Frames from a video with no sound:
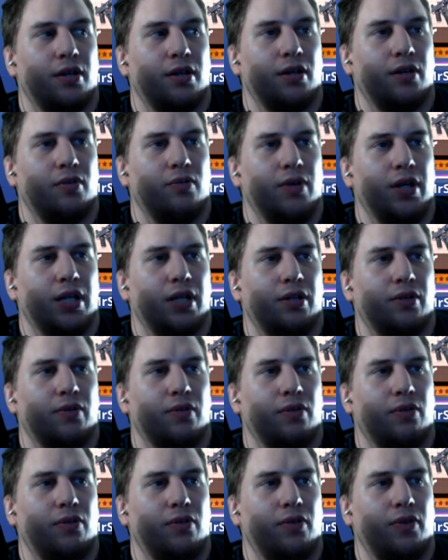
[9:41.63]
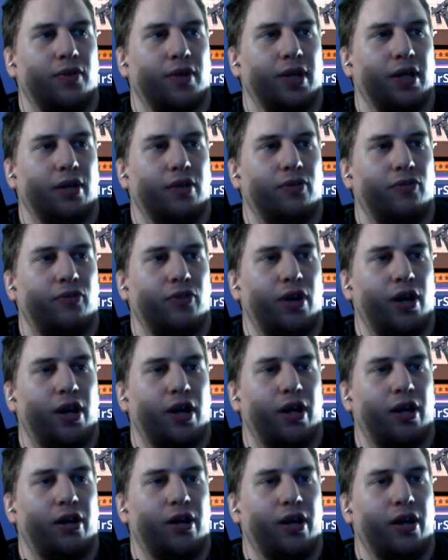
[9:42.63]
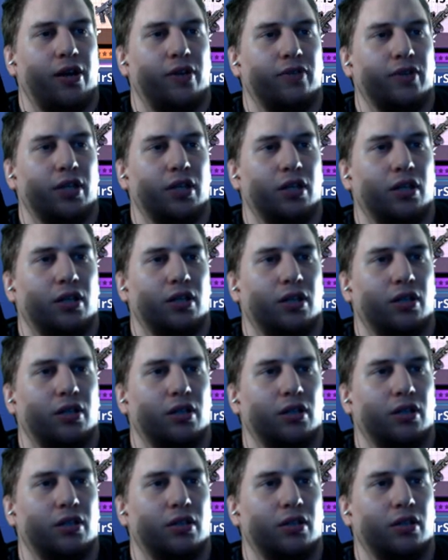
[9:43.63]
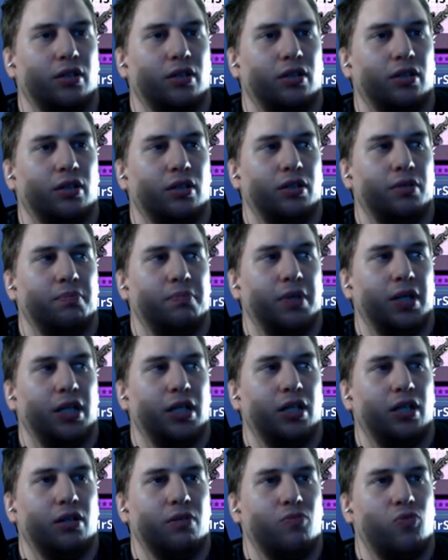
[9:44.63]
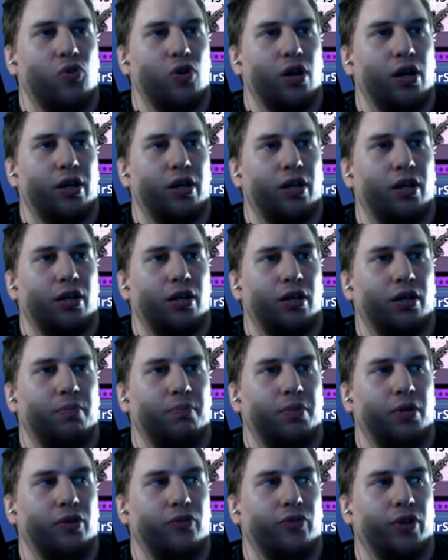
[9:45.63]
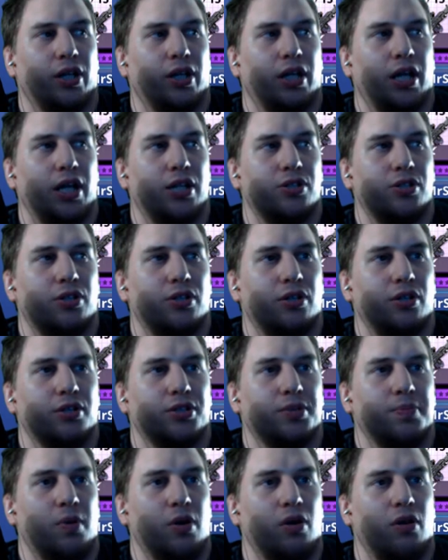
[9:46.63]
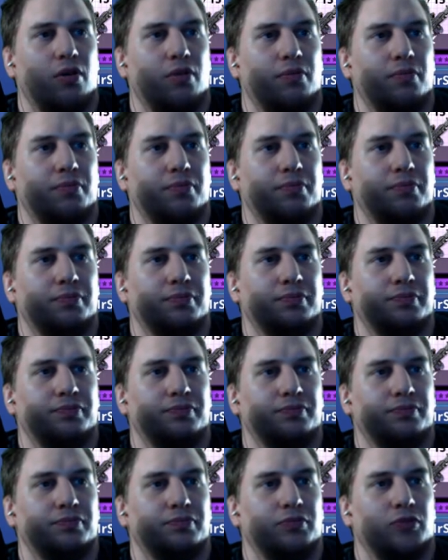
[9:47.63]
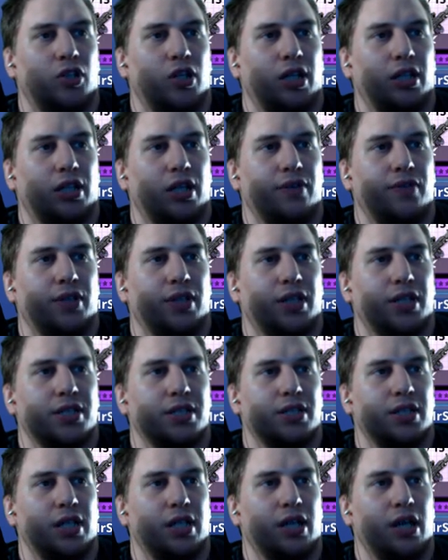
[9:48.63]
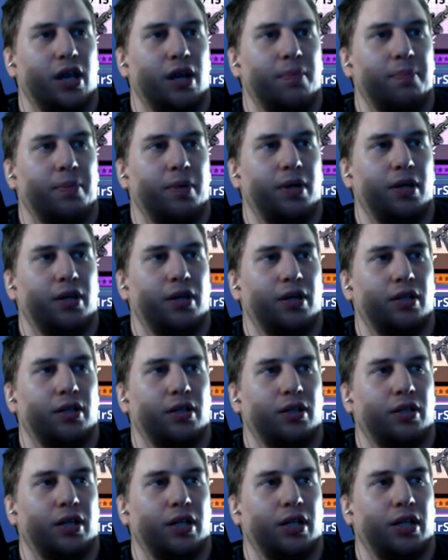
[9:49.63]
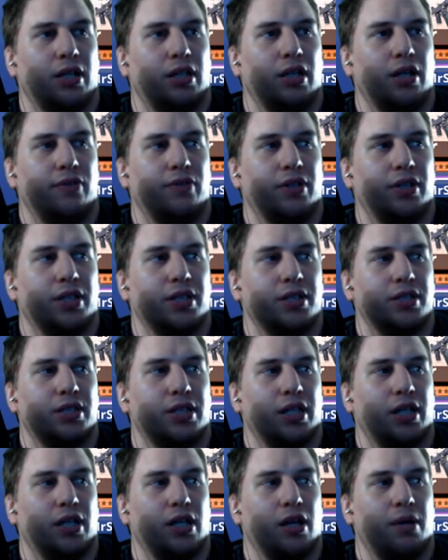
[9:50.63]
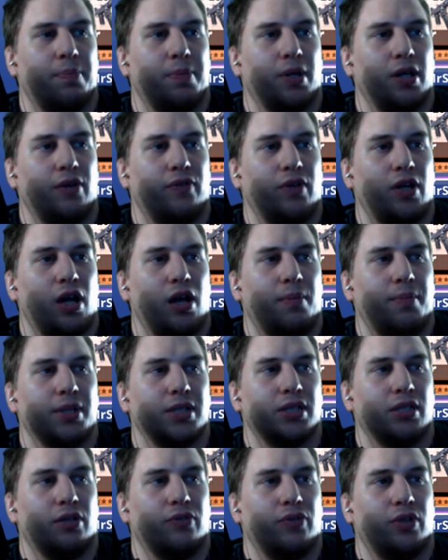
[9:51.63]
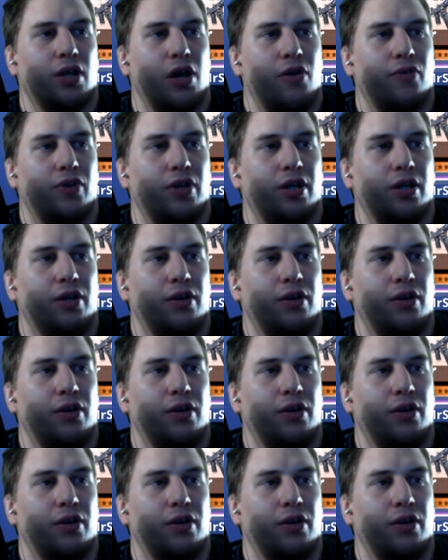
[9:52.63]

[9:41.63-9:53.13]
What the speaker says: Wait. Fire, heavy. Medium, water. Perfect. Nature, small. I level this thing up. And I level this thing up and I've got myself covered.